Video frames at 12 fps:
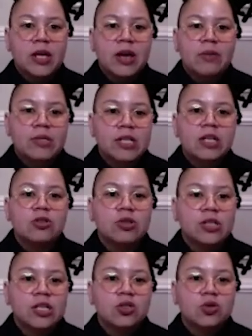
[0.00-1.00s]
right. It was
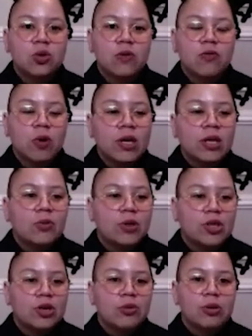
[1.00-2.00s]
interesting sort of working
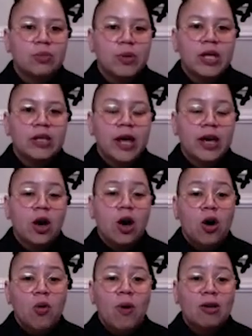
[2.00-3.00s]
with you and being like,
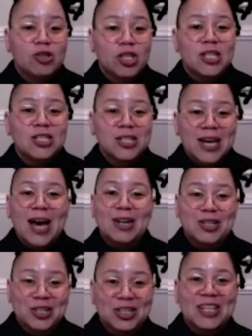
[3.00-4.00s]
oh, wow, Jessica
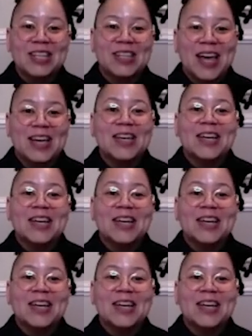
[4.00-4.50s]
actually like